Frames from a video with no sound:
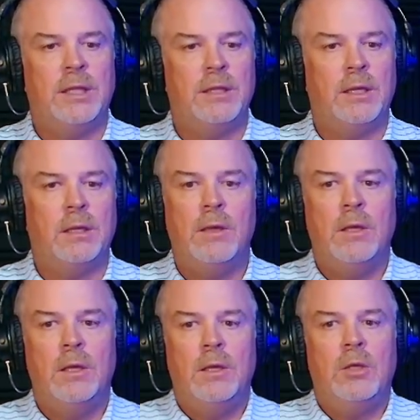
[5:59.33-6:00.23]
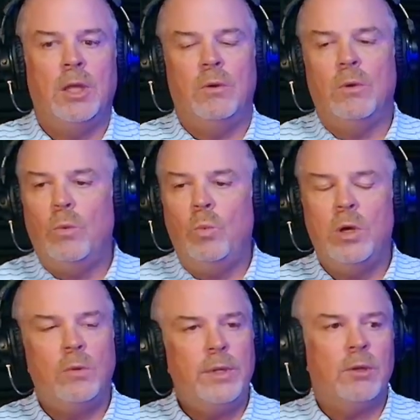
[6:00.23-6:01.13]
I think,
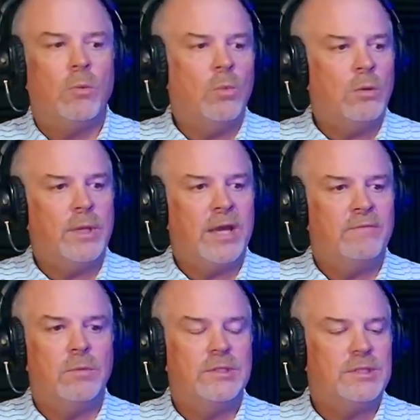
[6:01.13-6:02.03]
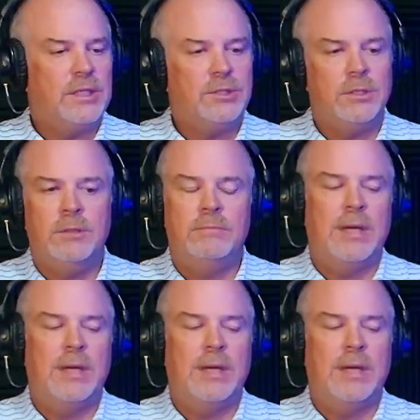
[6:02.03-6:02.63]
will we or won't we have a recession?